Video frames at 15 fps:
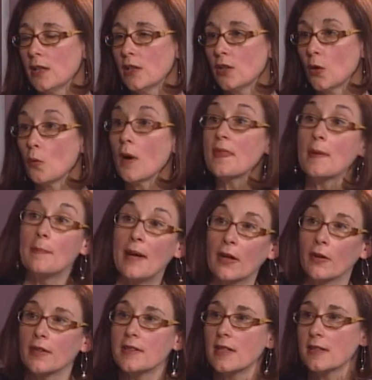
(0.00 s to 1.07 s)
you know what the
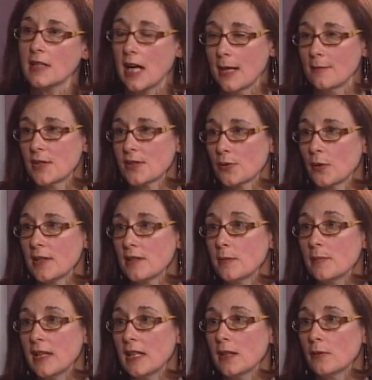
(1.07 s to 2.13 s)
parenting time is going to
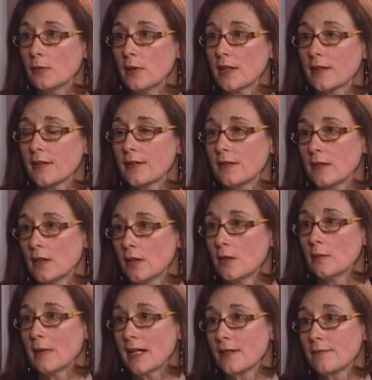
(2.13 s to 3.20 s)
be with you
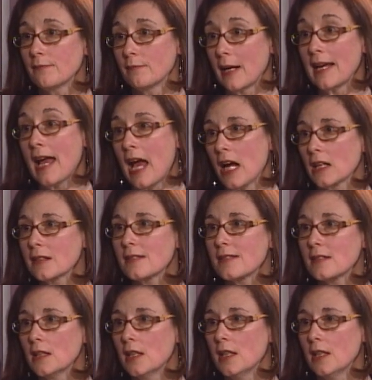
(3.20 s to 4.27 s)
know my my
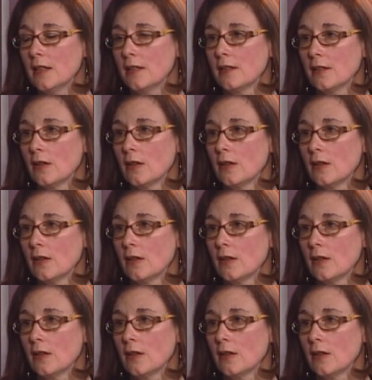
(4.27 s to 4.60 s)
ex mm-hmm.